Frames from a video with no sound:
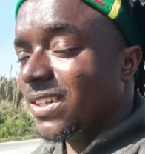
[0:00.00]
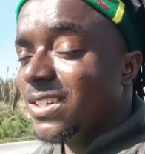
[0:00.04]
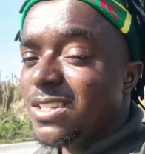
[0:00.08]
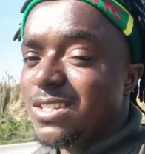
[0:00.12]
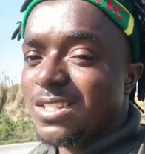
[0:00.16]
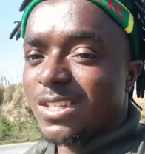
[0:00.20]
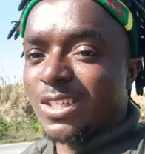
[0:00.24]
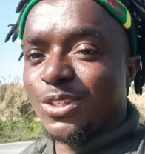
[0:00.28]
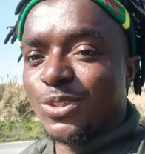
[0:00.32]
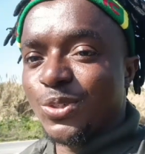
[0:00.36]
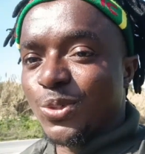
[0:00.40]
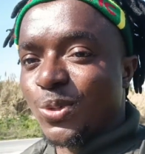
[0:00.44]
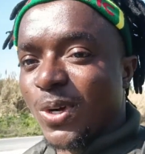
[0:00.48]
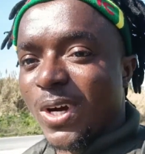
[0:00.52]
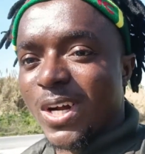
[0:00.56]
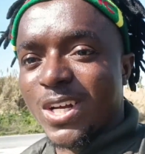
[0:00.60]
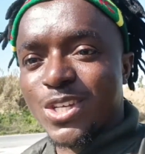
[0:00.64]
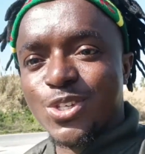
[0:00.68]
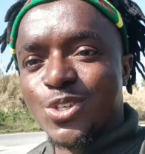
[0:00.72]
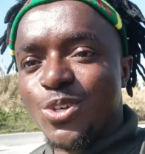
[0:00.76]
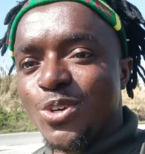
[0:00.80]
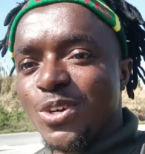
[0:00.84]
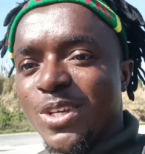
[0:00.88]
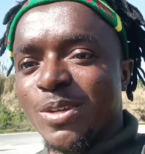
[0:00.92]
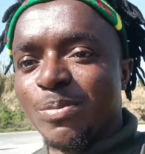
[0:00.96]
Listen, you
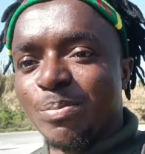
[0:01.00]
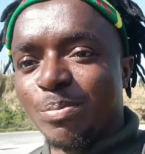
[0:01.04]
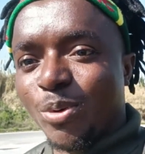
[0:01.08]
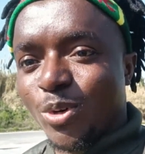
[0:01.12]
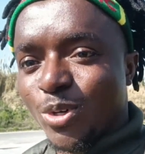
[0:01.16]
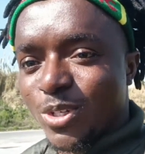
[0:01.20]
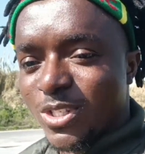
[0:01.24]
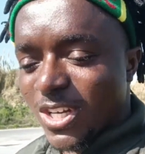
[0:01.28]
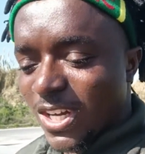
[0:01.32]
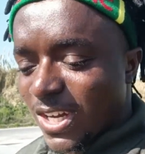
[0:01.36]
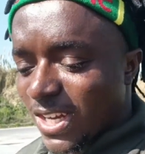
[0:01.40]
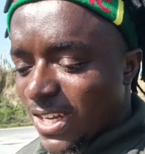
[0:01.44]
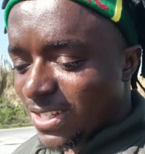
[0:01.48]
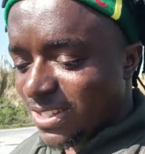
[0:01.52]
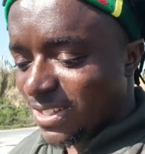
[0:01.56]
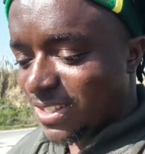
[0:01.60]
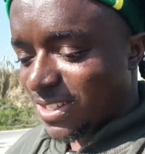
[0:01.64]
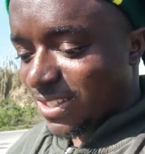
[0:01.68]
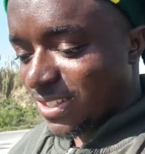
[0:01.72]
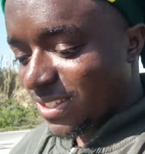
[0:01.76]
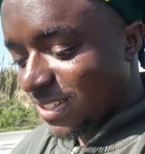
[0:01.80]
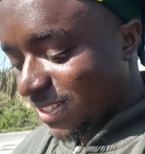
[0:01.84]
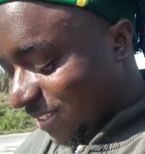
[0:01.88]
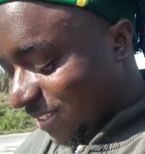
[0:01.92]
are so important.